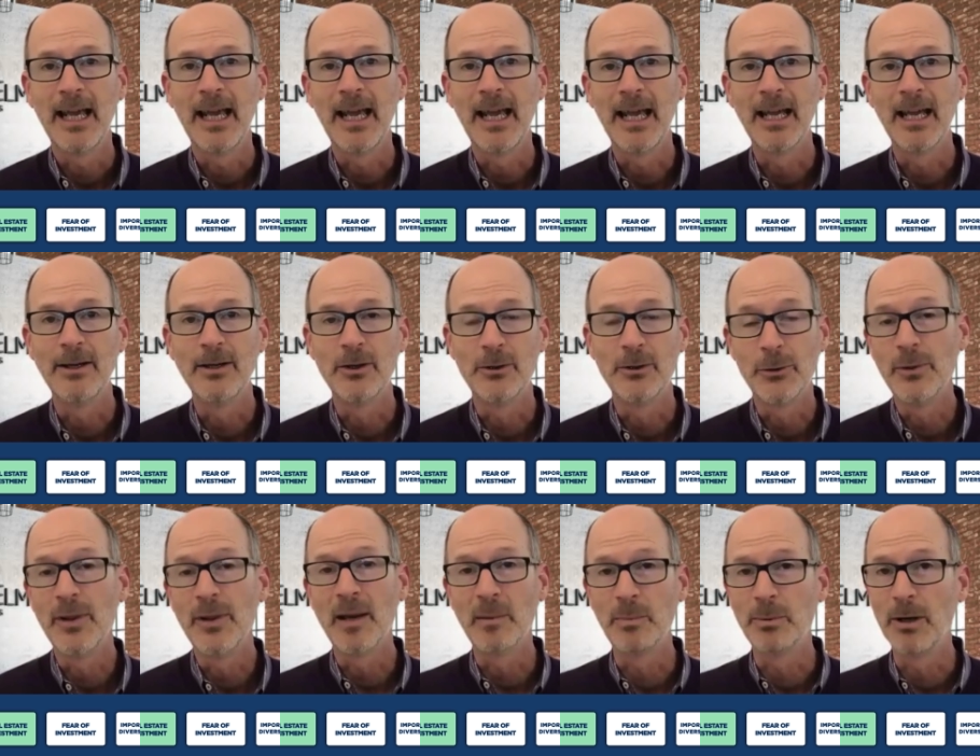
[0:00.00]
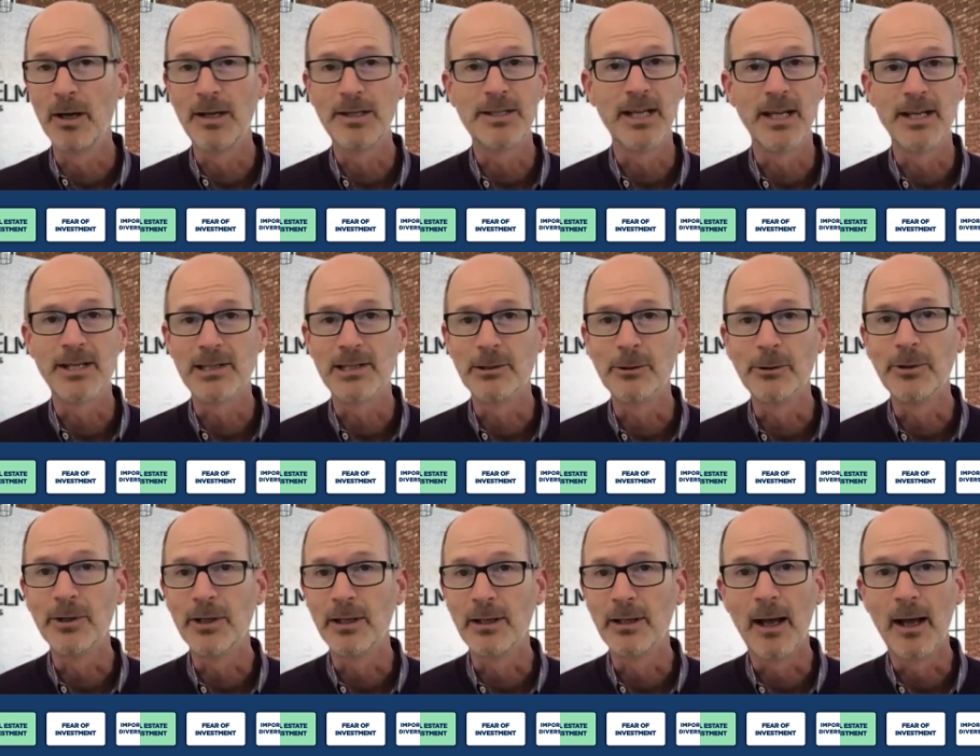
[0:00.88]
And through that process,
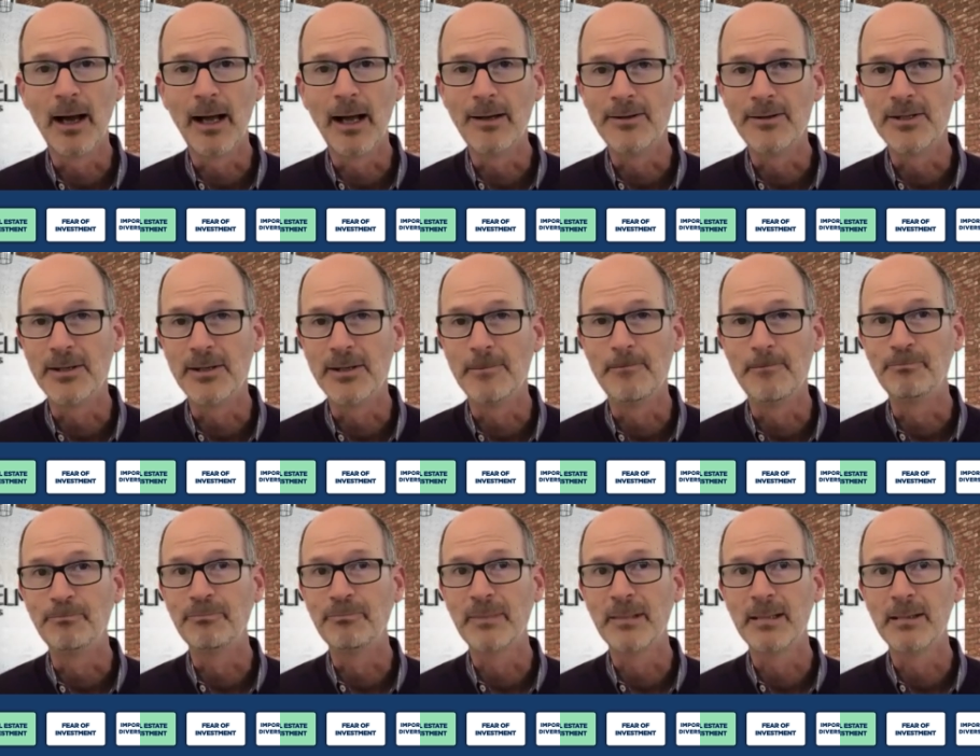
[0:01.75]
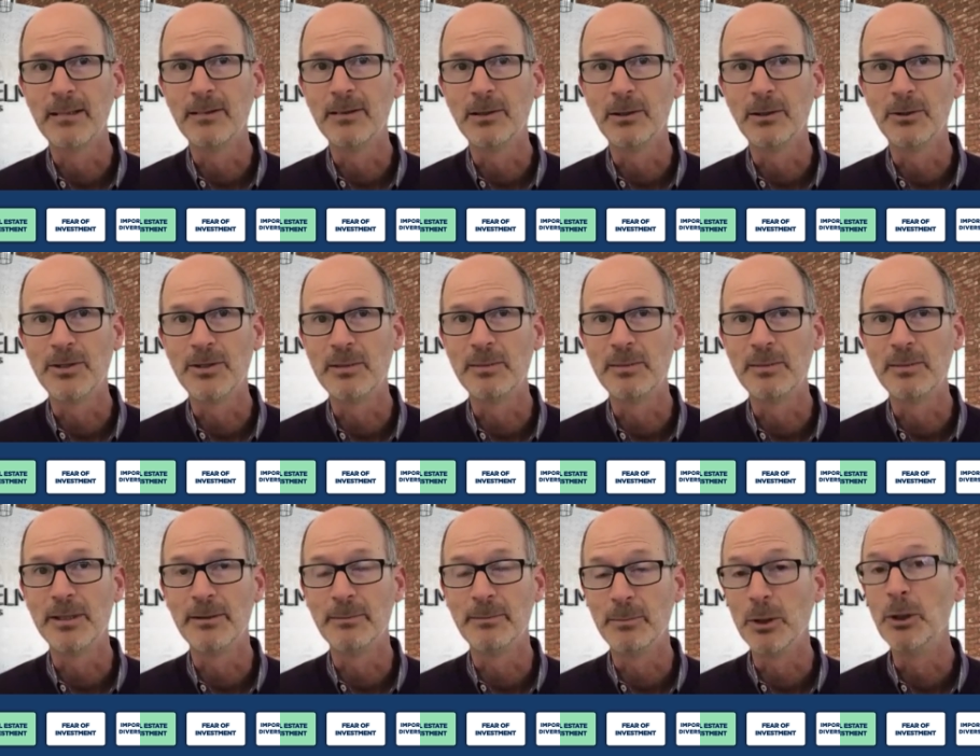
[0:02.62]
learned a lot, some learned
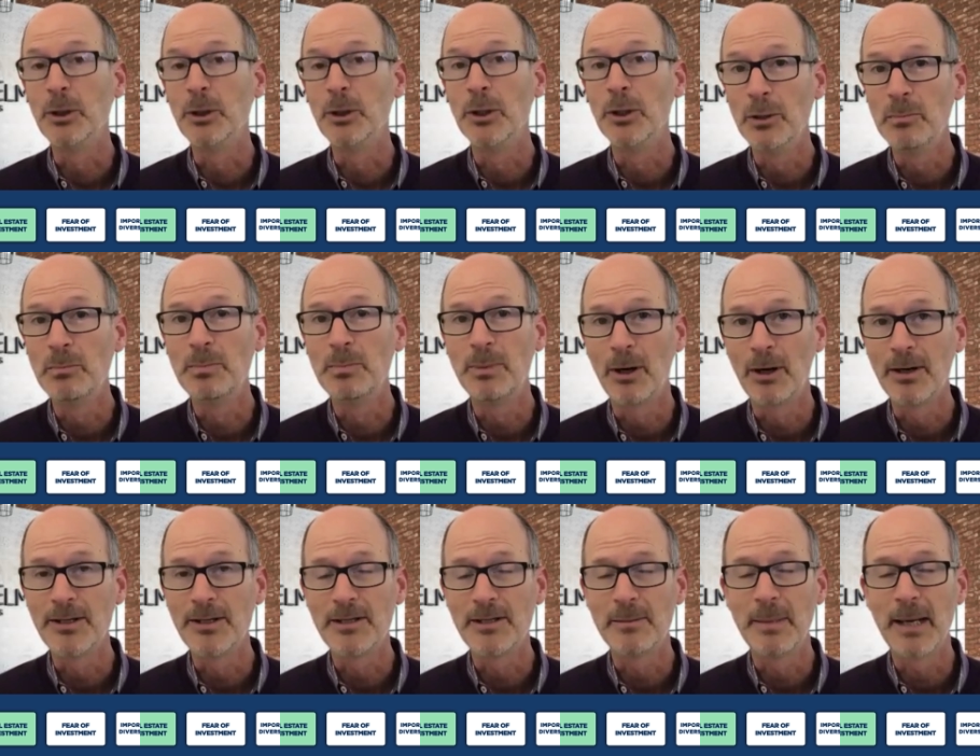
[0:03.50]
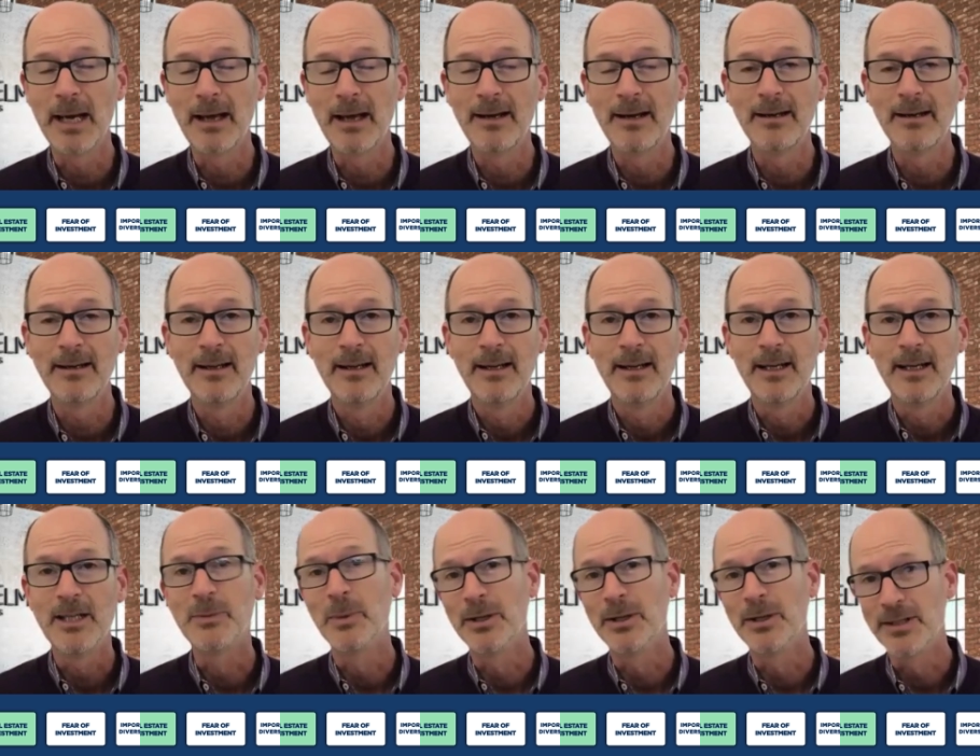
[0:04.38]
some of the good parts about it,
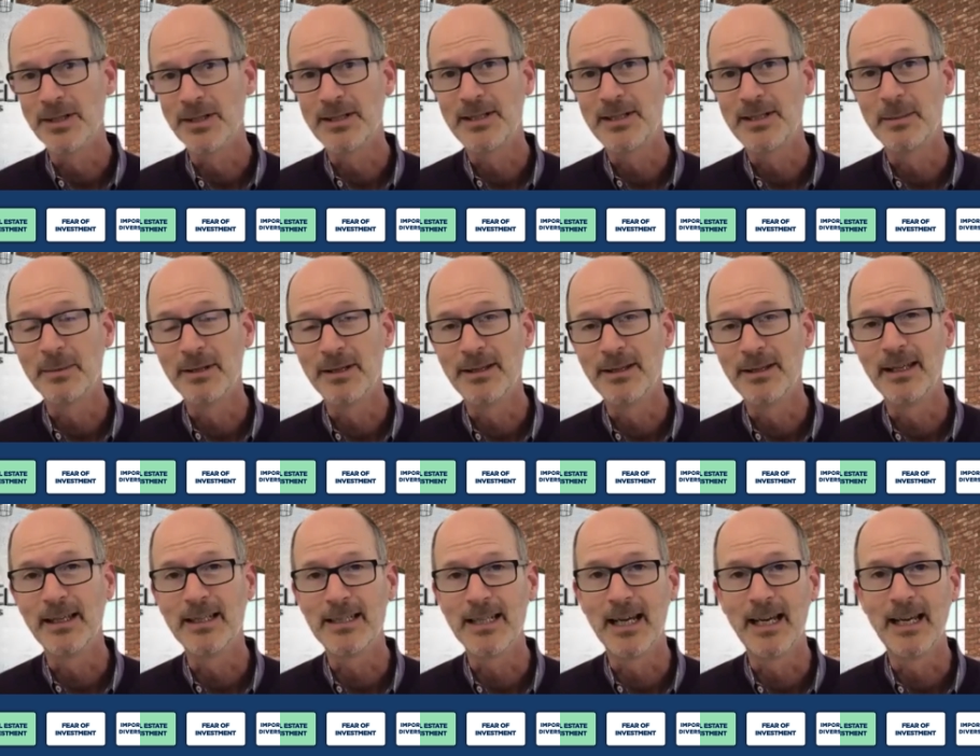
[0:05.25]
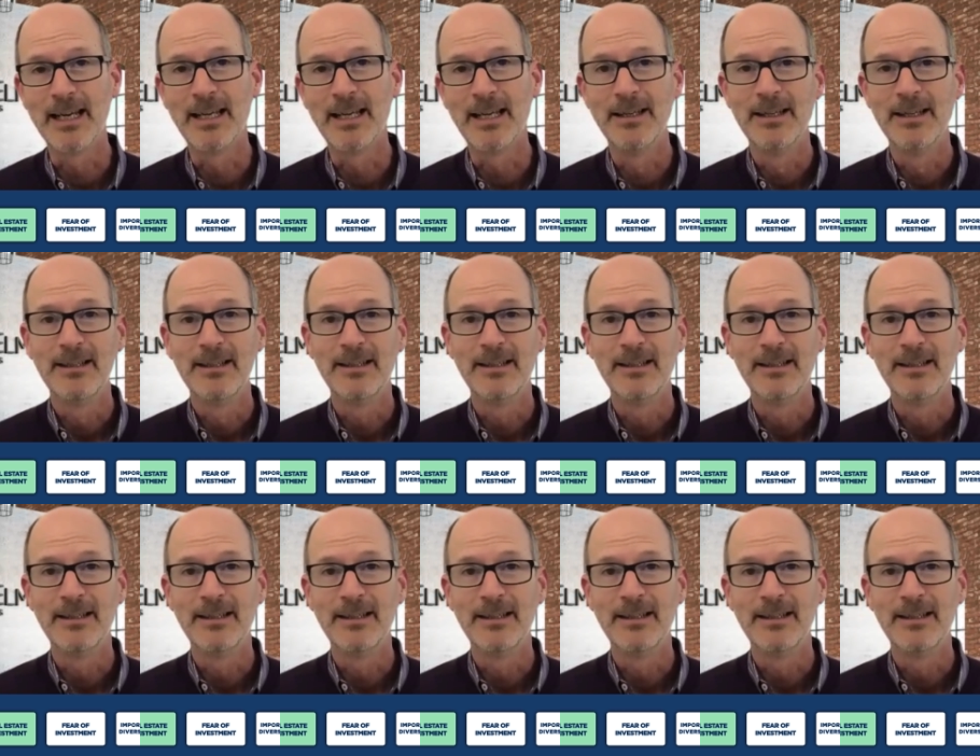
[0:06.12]
as well as some of the things I